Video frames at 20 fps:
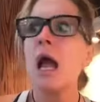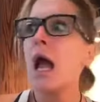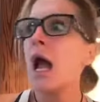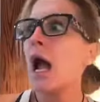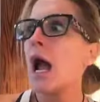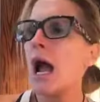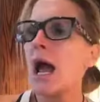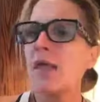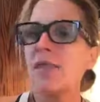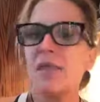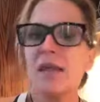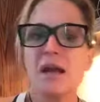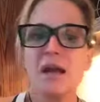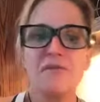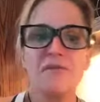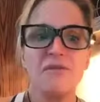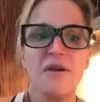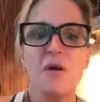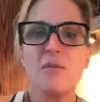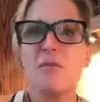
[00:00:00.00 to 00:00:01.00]
And then I
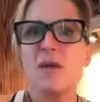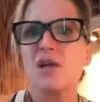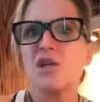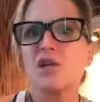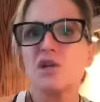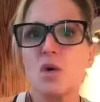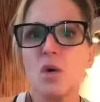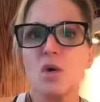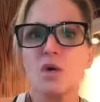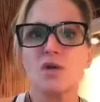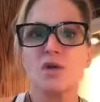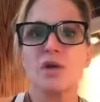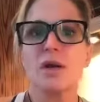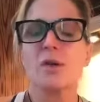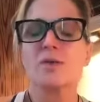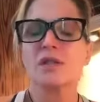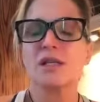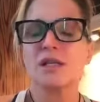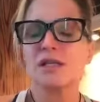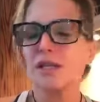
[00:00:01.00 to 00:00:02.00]
felt my shoulder and I
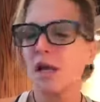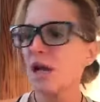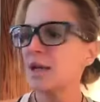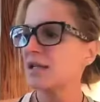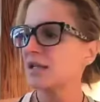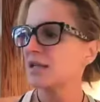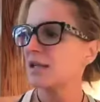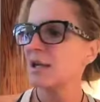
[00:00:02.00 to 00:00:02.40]
was exhausted.